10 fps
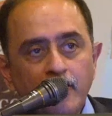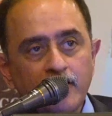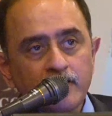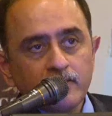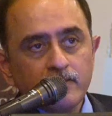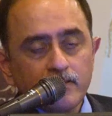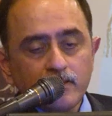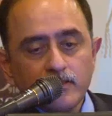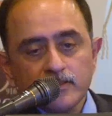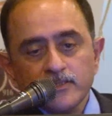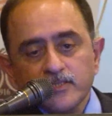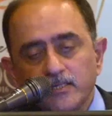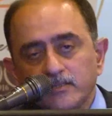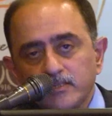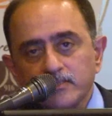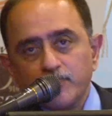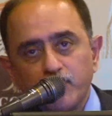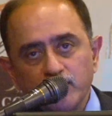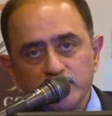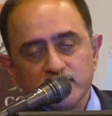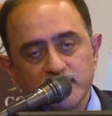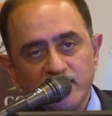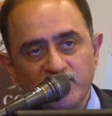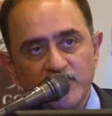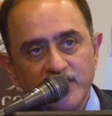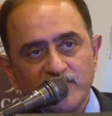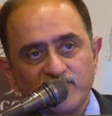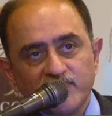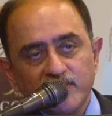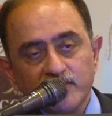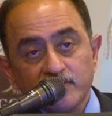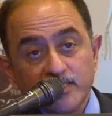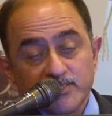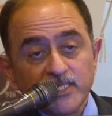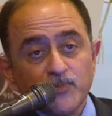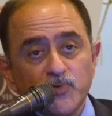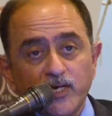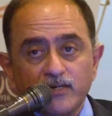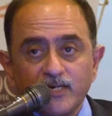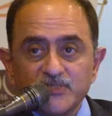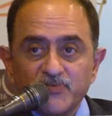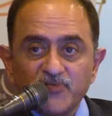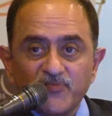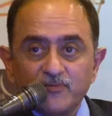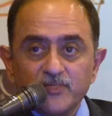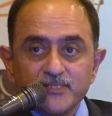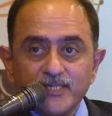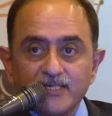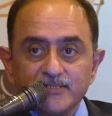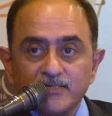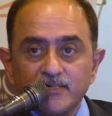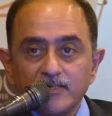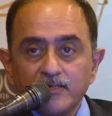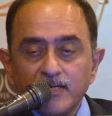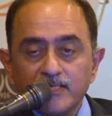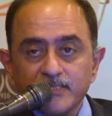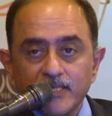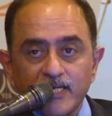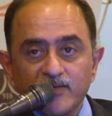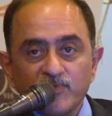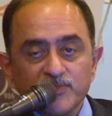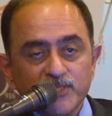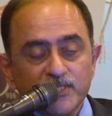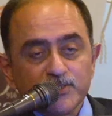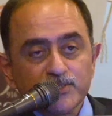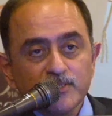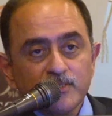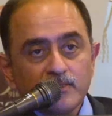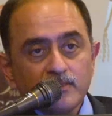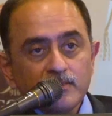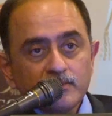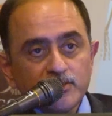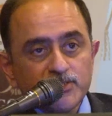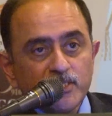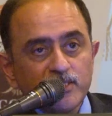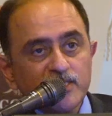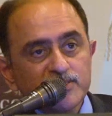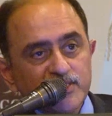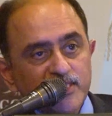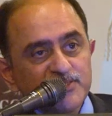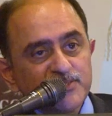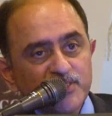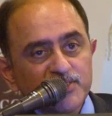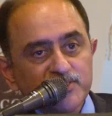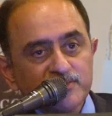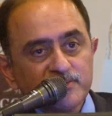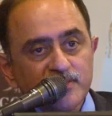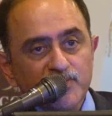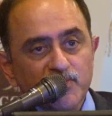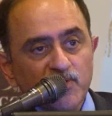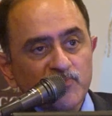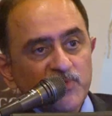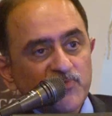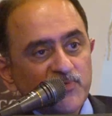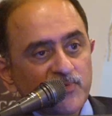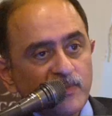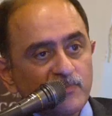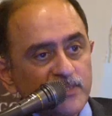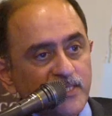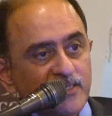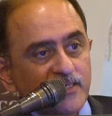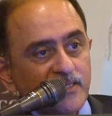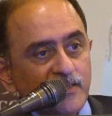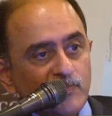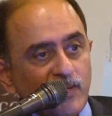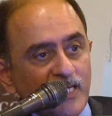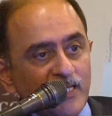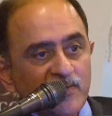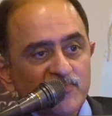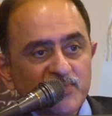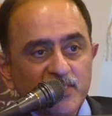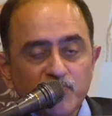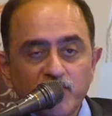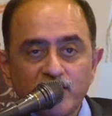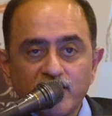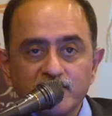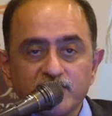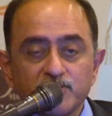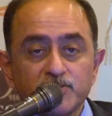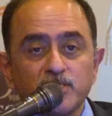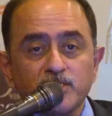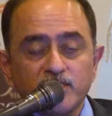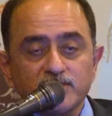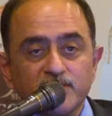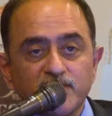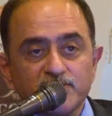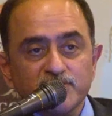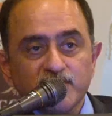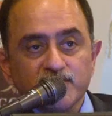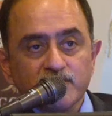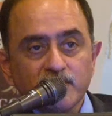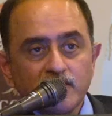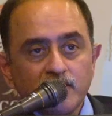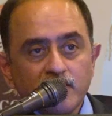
And in the process, I've believed in that Singapore Airlines very famously has a line which says, the journey is the destination. I don't know how many of you remember that byline of Singapore Airlines. This journey is the destination.